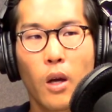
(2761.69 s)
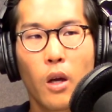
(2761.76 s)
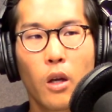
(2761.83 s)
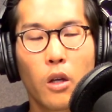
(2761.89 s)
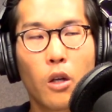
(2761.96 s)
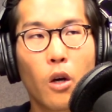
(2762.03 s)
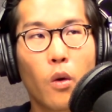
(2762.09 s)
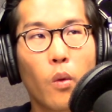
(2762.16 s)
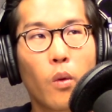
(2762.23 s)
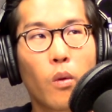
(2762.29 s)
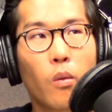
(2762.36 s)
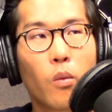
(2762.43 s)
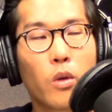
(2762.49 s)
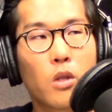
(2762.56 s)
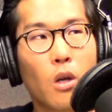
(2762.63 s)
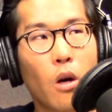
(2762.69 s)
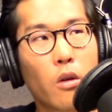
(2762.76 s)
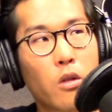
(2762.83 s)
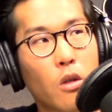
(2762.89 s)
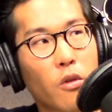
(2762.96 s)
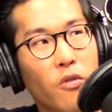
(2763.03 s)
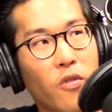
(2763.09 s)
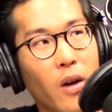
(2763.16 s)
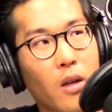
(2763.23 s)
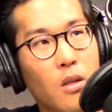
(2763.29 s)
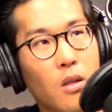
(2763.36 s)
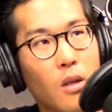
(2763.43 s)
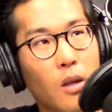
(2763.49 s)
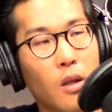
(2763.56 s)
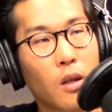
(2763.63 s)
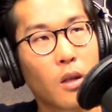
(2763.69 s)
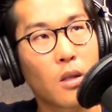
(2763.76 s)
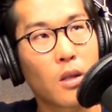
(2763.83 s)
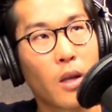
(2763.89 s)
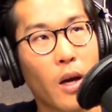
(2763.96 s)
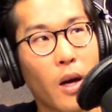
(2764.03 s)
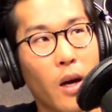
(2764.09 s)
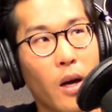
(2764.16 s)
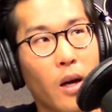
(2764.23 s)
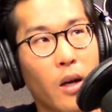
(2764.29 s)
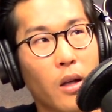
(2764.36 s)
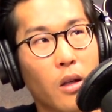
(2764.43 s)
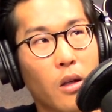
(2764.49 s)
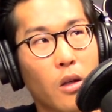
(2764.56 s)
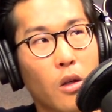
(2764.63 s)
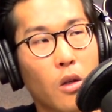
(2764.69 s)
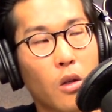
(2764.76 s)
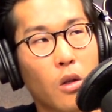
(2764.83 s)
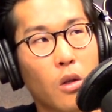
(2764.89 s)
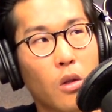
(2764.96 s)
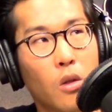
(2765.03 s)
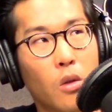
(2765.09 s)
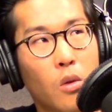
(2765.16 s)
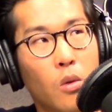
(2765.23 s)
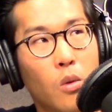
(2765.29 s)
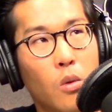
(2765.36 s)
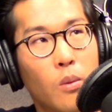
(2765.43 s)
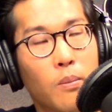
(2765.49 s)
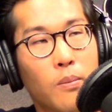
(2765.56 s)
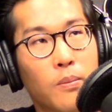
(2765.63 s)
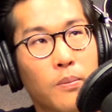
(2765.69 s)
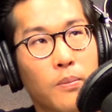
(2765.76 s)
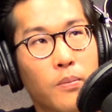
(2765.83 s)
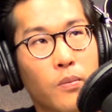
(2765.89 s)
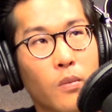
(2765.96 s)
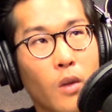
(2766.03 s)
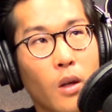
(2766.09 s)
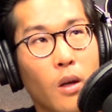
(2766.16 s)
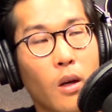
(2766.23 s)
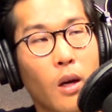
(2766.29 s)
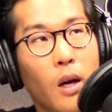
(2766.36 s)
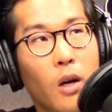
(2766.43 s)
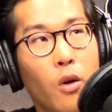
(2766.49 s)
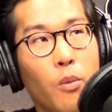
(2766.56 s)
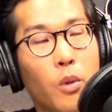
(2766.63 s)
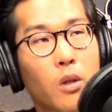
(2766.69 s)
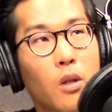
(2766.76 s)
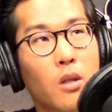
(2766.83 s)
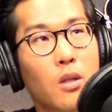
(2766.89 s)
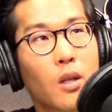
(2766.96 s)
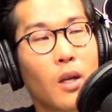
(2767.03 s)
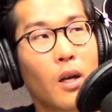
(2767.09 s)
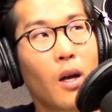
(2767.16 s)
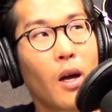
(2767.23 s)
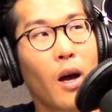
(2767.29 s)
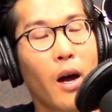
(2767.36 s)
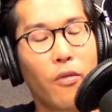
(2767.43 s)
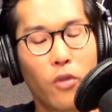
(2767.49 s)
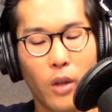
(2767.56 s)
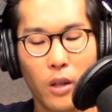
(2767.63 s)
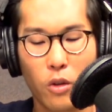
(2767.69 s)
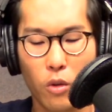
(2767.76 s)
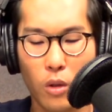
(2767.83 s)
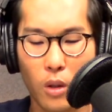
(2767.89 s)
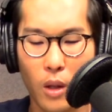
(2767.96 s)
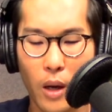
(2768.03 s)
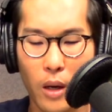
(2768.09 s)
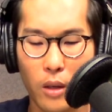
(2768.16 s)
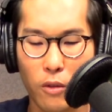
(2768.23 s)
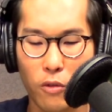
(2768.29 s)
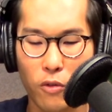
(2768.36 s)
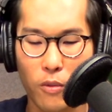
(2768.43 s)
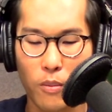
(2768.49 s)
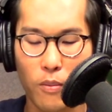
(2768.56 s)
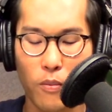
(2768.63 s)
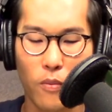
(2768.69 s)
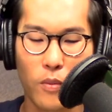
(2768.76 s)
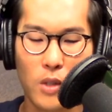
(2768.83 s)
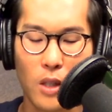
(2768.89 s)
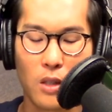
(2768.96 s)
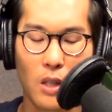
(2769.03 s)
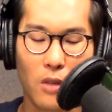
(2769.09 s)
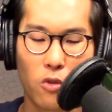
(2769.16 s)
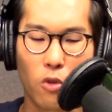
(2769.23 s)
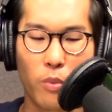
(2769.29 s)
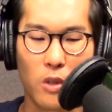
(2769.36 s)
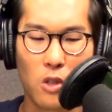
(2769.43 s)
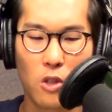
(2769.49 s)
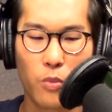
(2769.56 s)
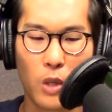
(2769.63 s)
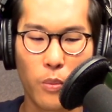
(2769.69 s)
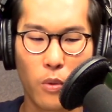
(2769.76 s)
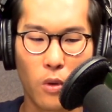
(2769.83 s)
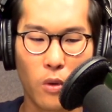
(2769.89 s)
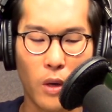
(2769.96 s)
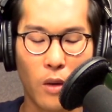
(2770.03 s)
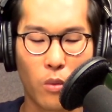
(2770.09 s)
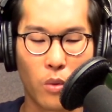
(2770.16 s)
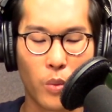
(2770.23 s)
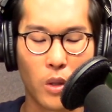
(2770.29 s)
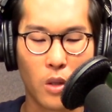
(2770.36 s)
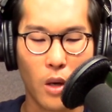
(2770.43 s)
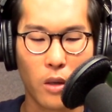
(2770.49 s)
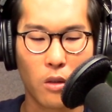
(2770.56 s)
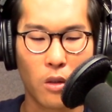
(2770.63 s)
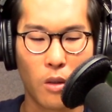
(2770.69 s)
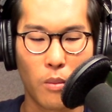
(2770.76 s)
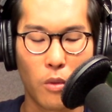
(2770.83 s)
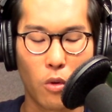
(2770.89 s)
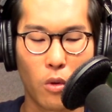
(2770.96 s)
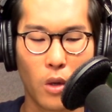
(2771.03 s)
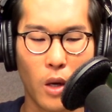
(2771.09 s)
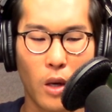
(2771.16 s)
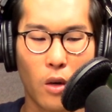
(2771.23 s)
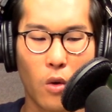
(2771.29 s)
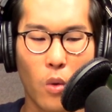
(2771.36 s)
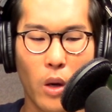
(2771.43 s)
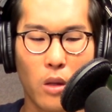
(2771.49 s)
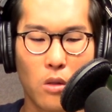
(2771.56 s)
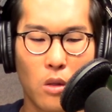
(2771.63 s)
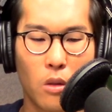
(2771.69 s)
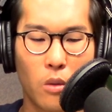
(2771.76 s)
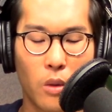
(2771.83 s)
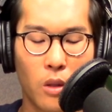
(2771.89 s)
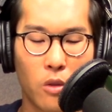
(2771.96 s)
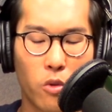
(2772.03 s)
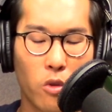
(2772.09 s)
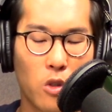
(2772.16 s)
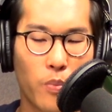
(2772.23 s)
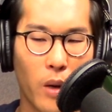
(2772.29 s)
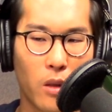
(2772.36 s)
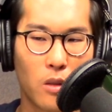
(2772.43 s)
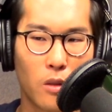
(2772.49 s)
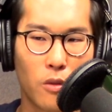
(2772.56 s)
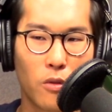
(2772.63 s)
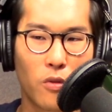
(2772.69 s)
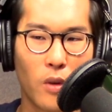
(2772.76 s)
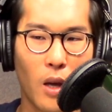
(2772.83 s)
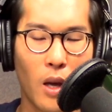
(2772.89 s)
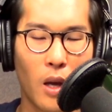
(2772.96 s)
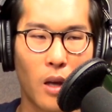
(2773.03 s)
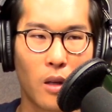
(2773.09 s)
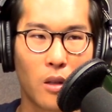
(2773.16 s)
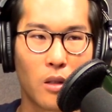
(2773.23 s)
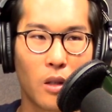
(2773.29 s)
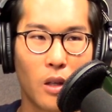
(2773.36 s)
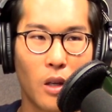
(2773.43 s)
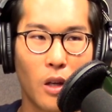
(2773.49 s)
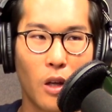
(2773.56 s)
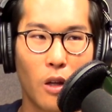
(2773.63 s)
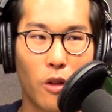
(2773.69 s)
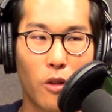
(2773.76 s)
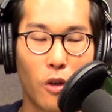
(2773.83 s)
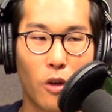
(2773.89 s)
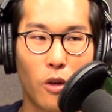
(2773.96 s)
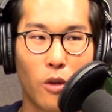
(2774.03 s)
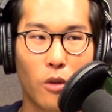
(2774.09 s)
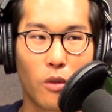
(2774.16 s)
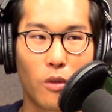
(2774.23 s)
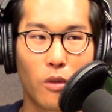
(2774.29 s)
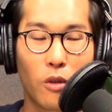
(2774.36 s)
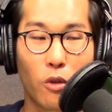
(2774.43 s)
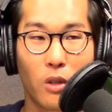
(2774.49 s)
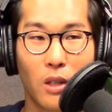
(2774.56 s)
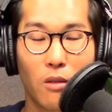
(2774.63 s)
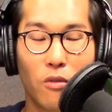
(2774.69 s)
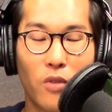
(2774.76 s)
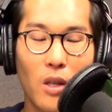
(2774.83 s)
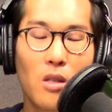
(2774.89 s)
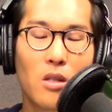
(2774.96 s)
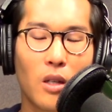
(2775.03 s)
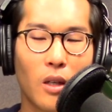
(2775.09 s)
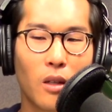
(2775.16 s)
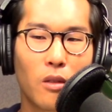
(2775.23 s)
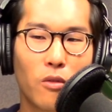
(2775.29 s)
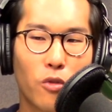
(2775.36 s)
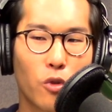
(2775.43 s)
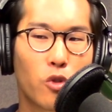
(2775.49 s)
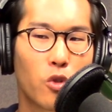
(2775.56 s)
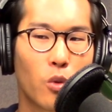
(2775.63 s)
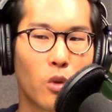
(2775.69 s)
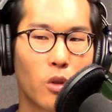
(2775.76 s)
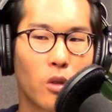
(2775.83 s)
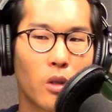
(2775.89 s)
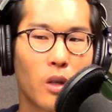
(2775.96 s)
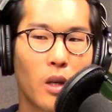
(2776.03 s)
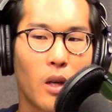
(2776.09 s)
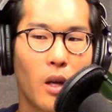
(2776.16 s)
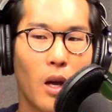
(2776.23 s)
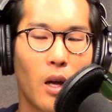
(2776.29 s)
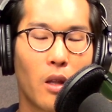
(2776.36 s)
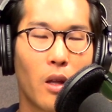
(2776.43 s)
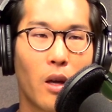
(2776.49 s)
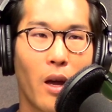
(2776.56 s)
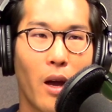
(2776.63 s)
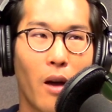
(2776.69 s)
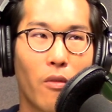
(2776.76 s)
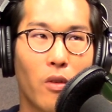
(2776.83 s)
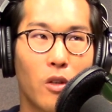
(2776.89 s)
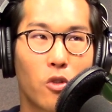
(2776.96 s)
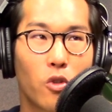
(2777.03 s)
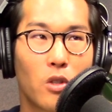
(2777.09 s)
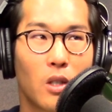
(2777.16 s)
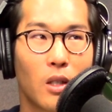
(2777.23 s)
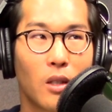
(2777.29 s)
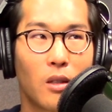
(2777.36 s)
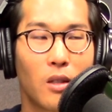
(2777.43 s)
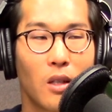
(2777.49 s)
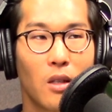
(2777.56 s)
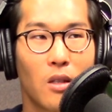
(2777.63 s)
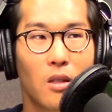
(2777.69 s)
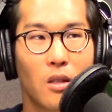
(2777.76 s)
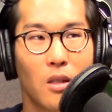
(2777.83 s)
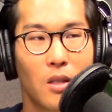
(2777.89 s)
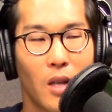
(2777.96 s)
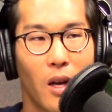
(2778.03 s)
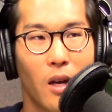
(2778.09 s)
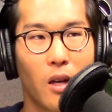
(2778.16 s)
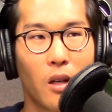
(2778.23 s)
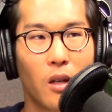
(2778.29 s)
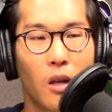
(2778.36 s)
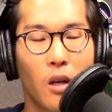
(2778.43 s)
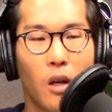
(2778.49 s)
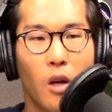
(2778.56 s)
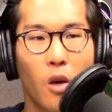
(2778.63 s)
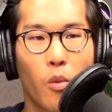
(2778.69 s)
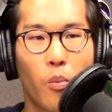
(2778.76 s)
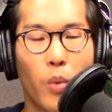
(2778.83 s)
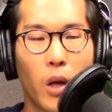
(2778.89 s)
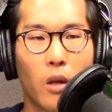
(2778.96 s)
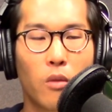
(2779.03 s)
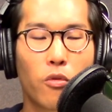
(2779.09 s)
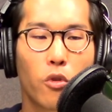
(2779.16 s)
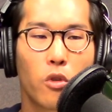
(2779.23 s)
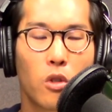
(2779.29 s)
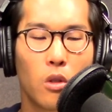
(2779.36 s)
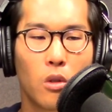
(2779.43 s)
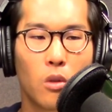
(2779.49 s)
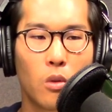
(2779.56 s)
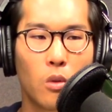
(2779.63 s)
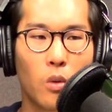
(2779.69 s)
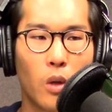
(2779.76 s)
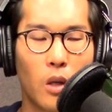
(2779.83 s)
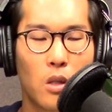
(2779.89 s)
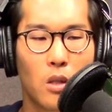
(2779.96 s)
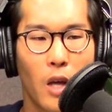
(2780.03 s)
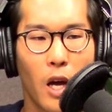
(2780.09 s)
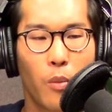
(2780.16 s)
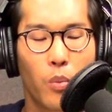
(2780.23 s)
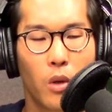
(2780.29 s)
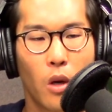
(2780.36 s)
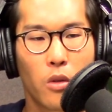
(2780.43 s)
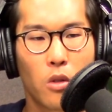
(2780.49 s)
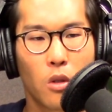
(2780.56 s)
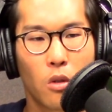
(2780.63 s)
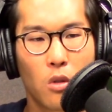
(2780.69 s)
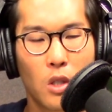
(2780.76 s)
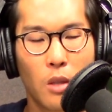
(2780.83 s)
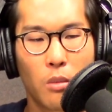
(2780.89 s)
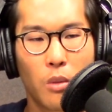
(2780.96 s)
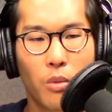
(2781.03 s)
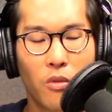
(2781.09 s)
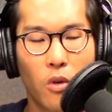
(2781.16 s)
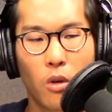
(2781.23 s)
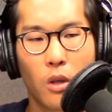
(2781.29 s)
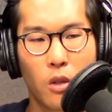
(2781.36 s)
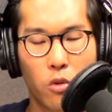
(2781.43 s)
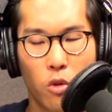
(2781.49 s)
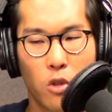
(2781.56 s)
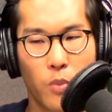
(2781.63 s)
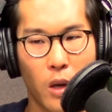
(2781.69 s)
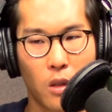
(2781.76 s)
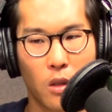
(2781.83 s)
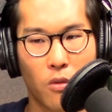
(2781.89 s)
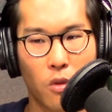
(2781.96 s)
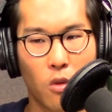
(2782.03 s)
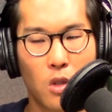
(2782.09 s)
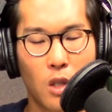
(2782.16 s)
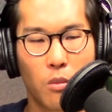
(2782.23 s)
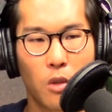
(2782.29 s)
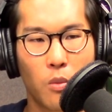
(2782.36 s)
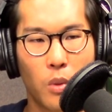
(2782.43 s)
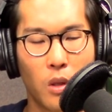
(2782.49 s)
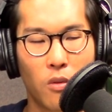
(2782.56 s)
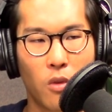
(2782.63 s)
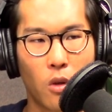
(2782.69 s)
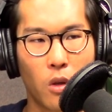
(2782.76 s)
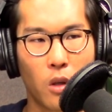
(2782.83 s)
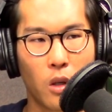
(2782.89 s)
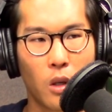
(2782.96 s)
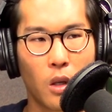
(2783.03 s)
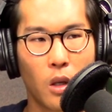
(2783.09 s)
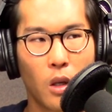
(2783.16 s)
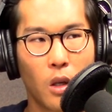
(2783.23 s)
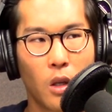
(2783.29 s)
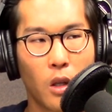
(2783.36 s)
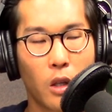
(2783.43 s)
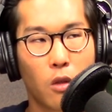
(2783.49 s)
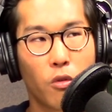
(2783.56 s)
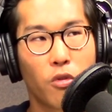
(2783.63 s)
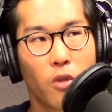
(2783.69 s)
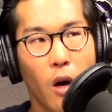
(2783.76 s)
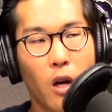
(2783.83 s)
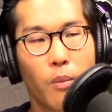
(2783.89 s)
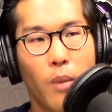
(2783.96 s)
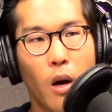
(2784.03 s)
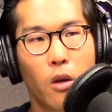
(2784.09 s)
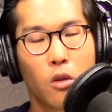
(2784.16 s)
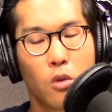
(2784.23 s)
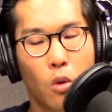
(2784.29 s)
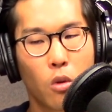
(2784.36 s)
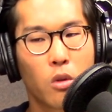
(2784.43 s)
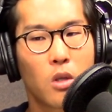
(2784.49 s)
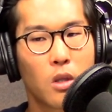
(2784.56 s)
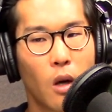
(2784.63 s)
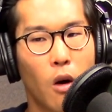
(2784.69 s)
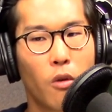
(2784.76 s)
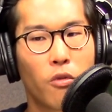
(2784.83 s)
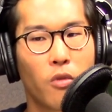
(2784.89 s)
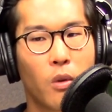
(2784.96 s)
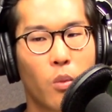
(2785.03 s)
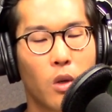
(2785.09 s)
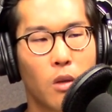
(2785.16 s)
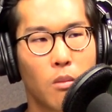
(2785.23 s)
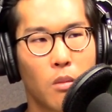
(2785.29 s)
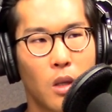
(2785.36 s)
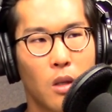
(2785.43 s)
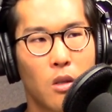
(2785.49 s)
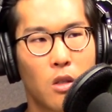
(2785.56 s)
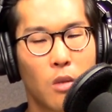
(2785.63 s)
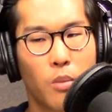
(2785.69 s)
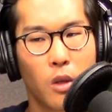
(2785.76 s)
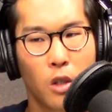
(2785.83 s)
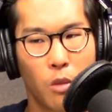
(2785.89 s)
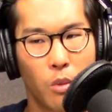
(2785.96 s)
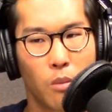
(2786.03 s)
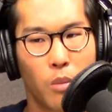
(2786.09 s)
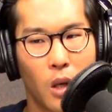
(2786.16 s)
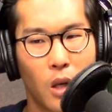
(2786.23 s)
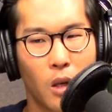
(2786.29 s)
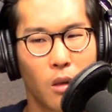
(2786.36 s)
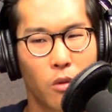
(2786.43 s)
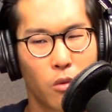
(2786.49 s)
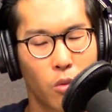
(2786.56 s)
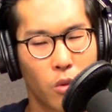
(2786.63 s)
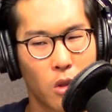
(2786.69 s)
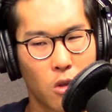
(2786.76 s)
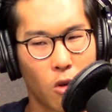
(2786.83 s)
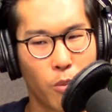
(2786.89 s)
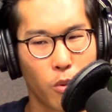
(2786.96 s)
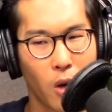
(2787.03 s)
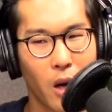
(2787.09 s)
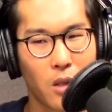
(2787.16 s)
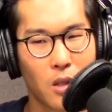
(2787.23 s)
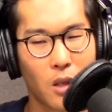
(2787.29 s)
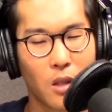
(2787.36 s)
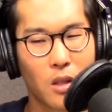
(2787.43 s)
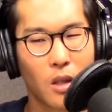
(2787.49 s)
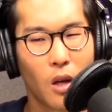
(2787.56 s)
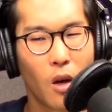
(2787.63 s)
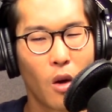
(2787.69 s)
You know, what's also fascinating is that you, how do I put this? I feel like there are a lot of successful business people, and when we talk to them, they're not quite so introspective, and they're convincing for sure, and they have interesting things to say. But for you, it's that, but also you seem to be very introspective. You seem to be very, like, you've thought about yourself and what it means to be a human being through this whole process.